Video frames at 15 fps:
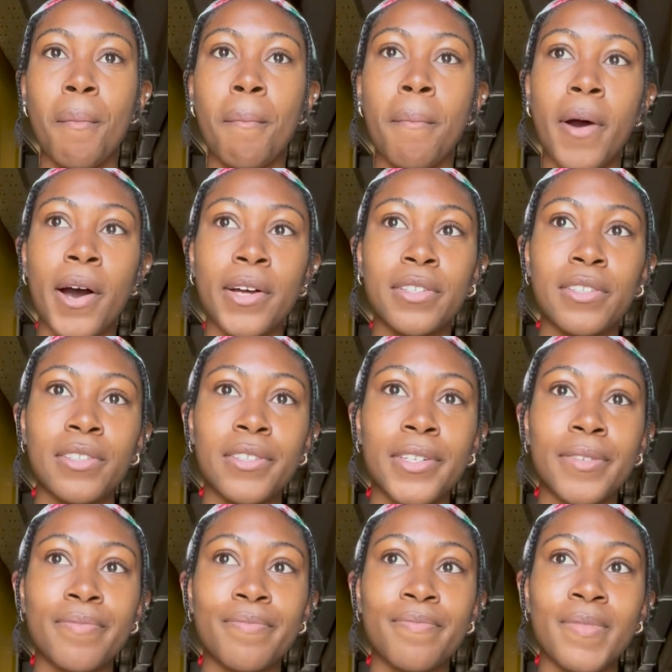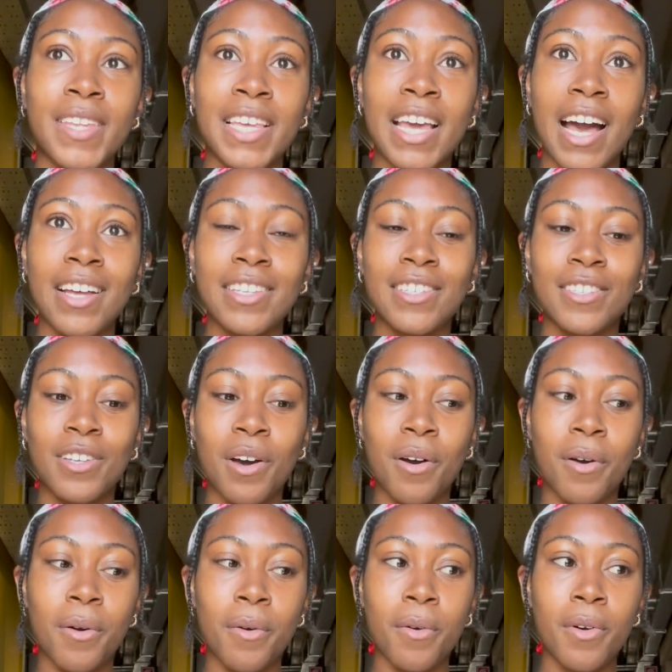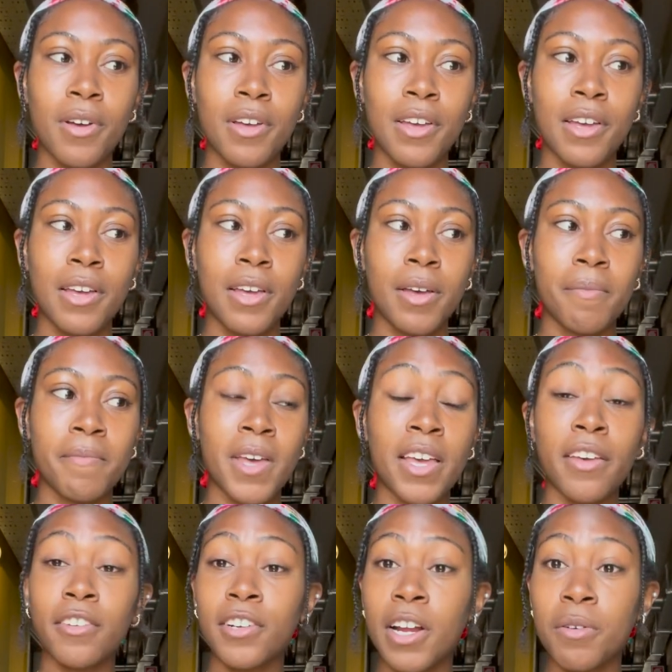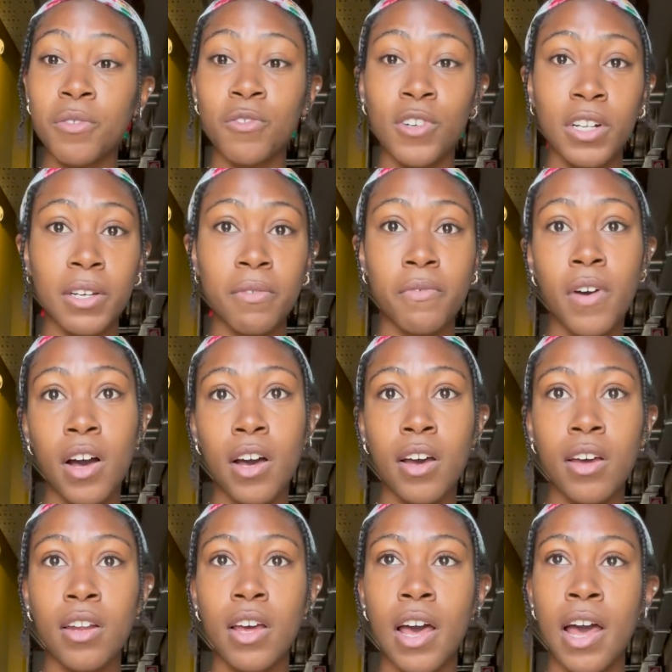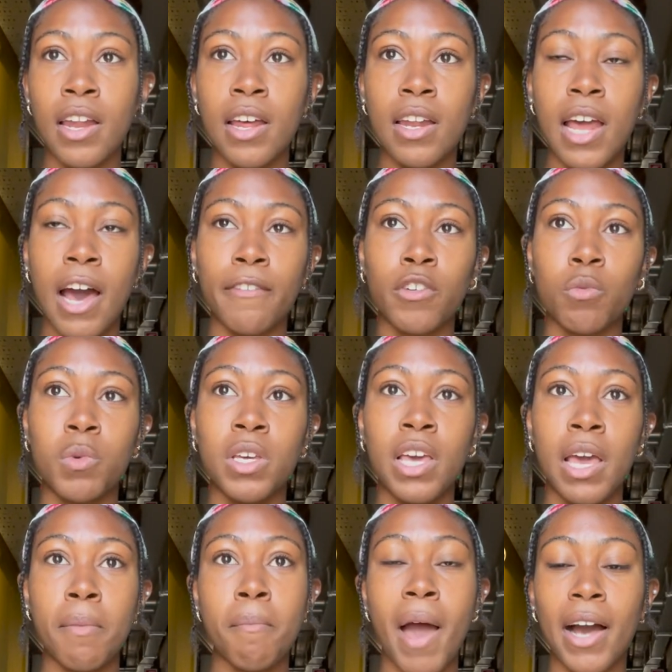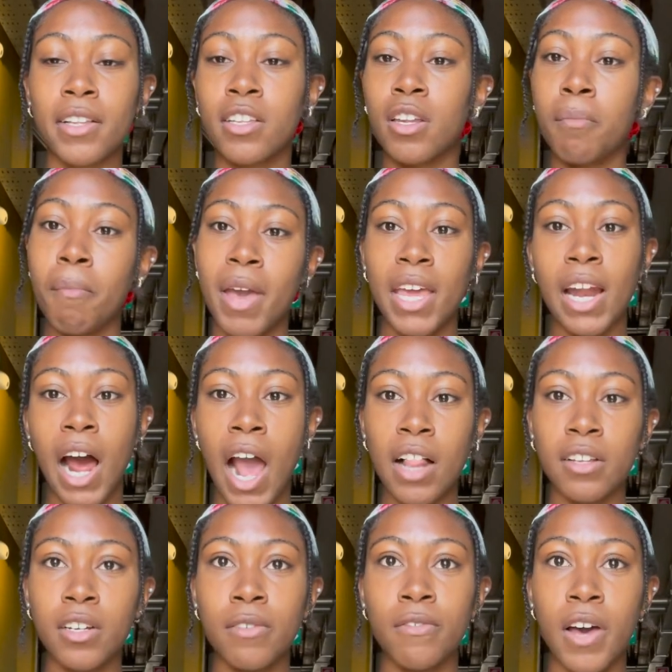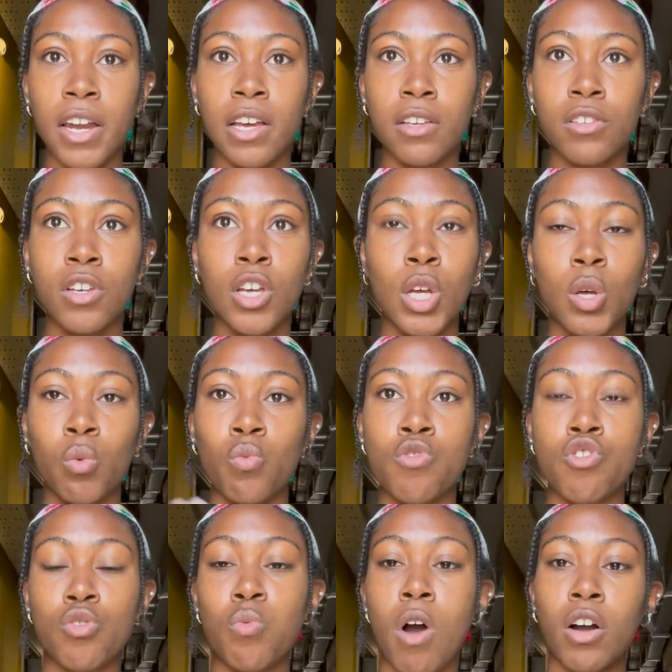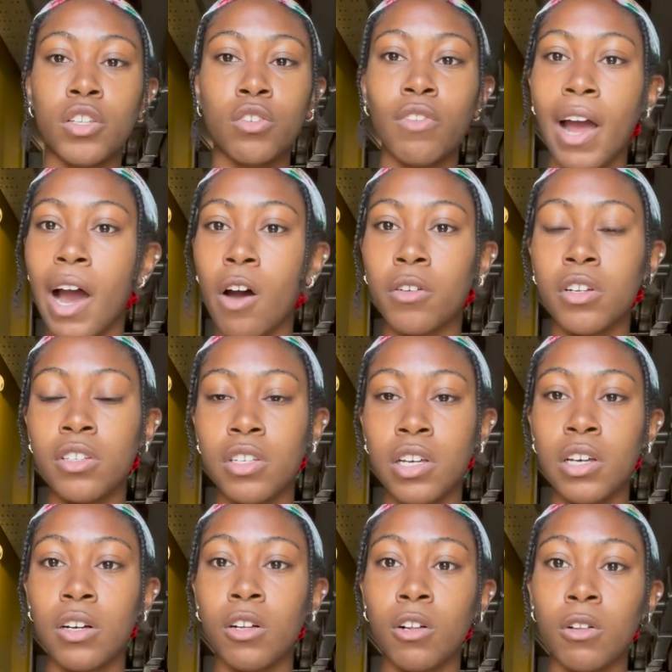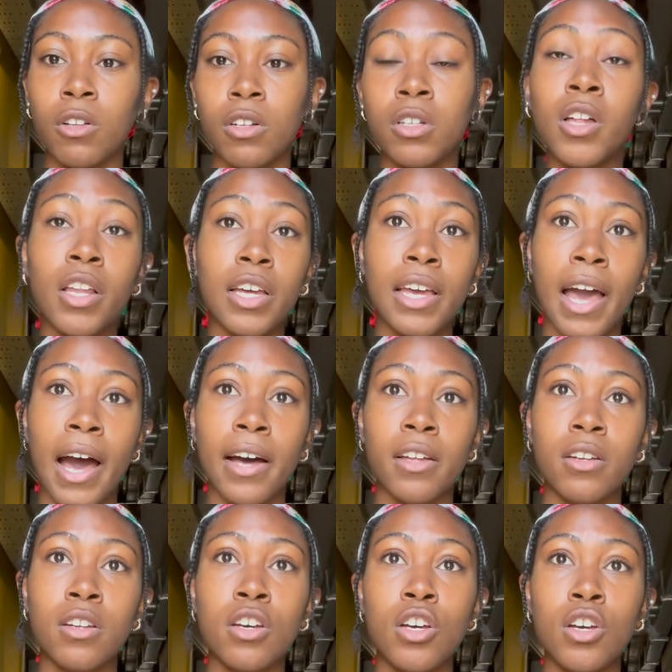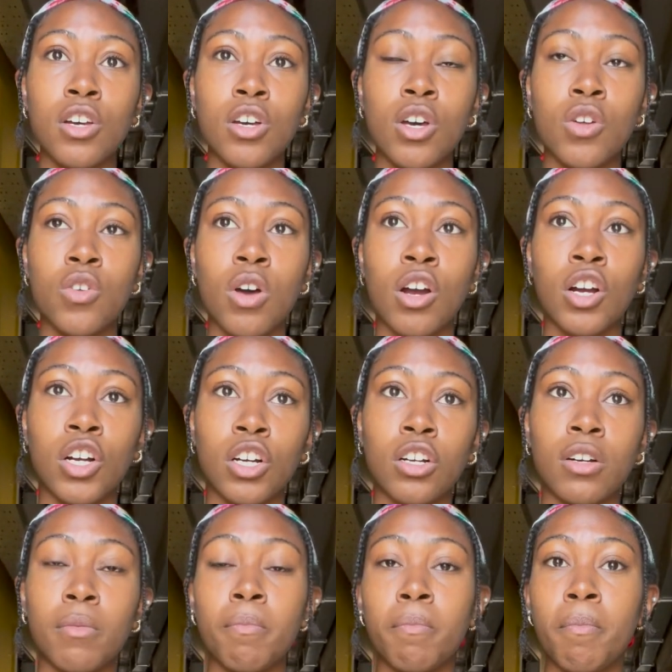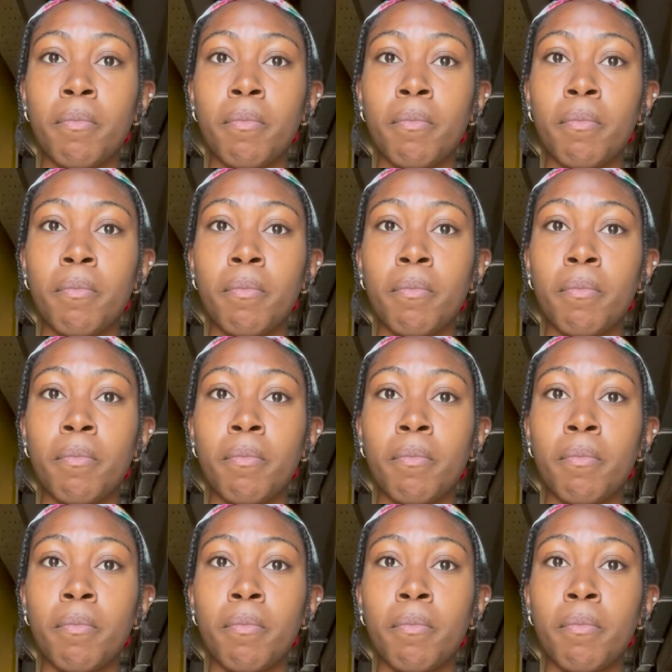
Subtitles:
But yesterday was really fun, and then after we came back to the main island of Venice, we just walked around until Lily had her